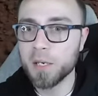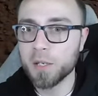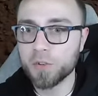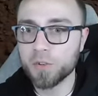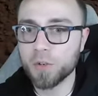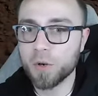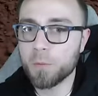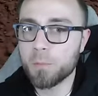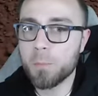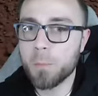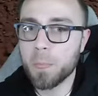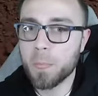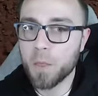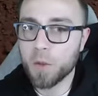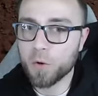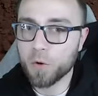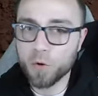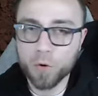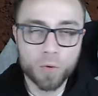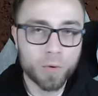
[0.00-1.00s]
So
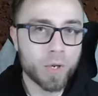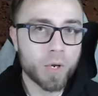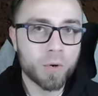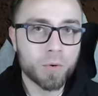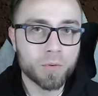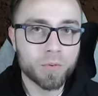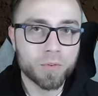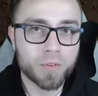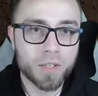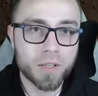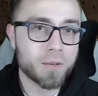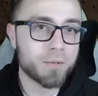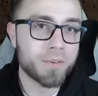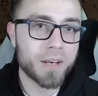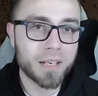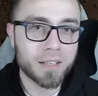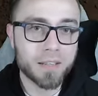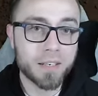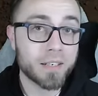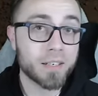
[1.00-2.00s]
kudos to the
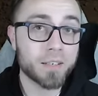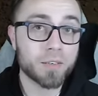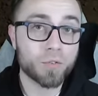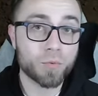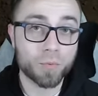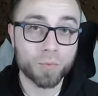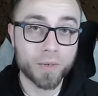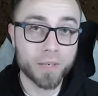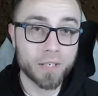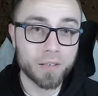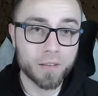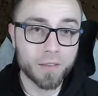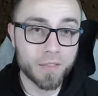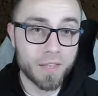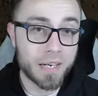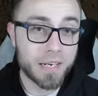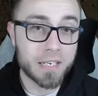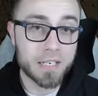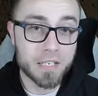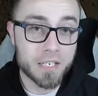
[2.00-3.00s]
fact that it's real,
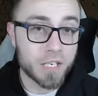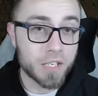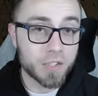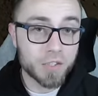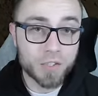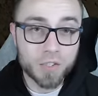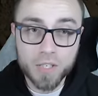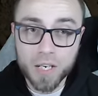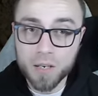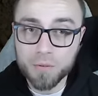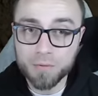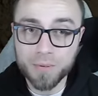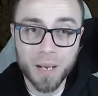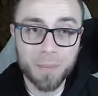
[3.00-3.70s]
that it does stuff.